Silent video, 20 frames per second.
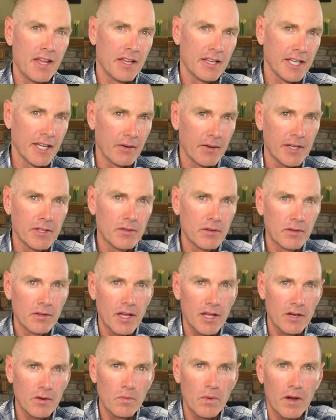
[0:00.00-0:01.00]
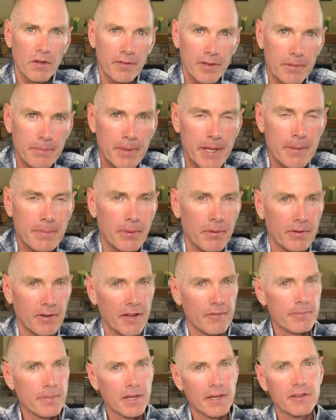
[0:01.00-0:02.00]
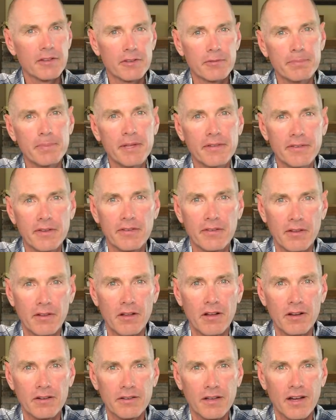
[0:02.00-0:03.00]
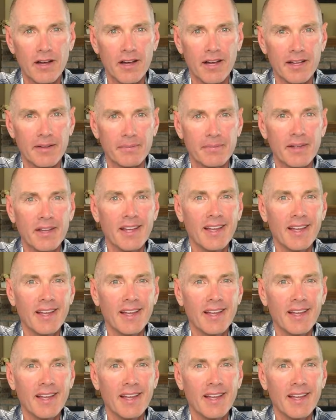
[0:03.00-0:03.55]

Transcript: Now, I know a lot of wealthy people, and I've been in this business a long time,